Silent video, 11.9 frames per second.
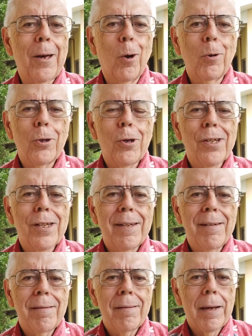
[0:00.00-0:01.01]
the
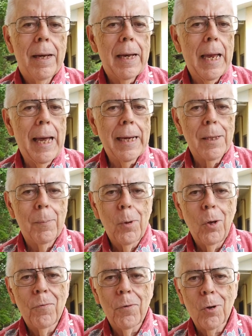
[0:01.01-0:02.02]
ocean, I like the
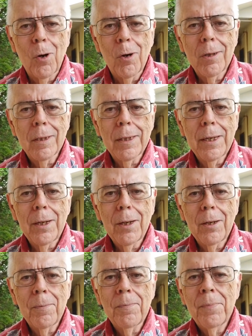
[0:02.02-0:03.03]
beautiful girls
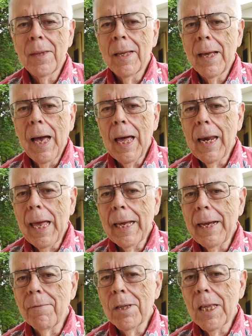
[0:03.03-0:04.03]
here, I
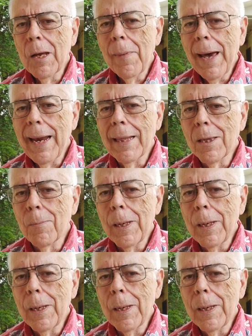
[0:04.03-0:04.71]
like everything about it.